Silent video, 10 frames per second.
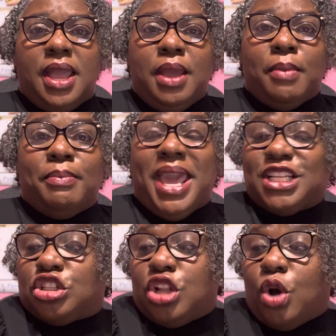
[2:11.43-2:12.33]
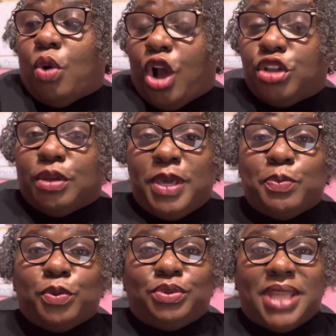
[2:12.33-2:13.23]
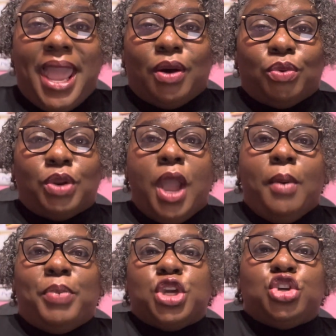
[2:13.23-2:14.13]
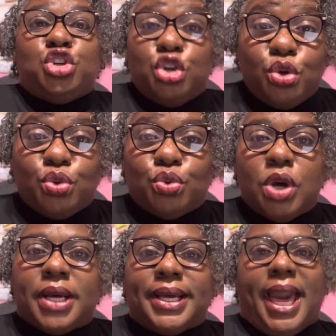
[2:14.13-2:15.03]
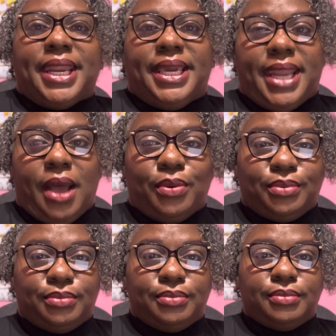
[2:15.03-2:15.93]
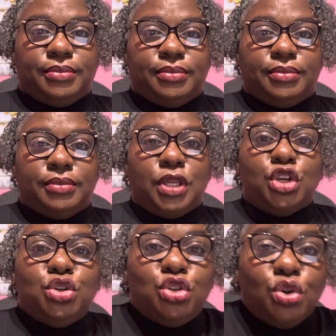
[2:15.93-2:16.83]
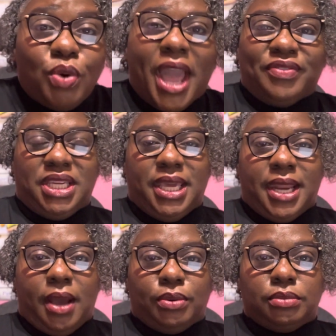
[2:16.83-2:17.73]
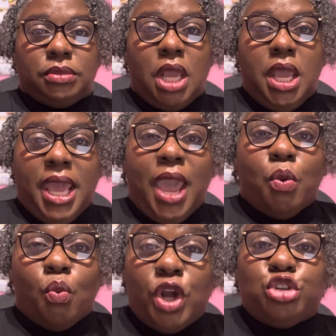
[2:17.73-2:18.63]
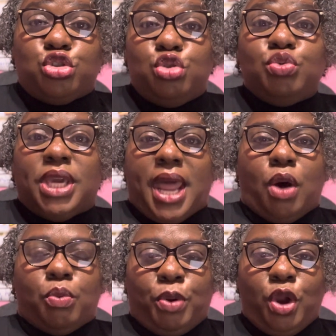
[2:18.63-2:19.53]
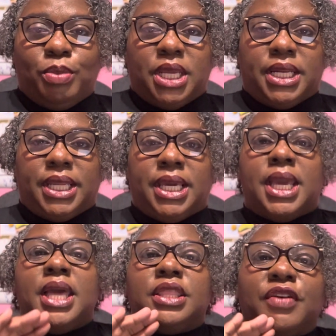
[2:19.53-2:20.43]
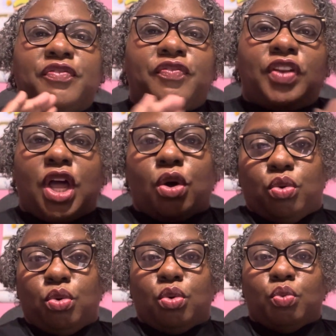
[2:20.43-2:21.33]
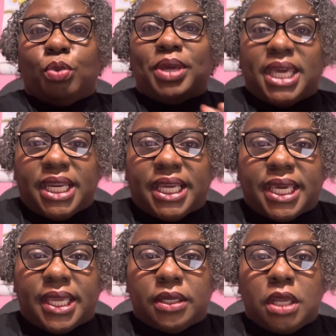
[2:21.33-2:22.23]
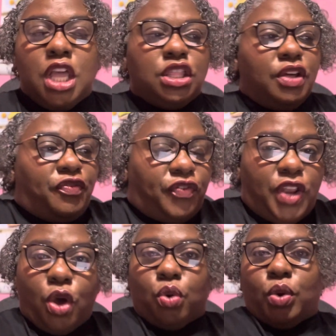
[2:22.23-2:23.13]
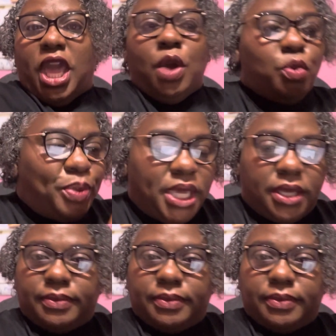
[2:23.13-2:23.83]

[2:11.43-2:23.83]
may slow other people down, but you got to get out. You have to get out. And once you get out permanently, the flow will begin again. The flow, it will be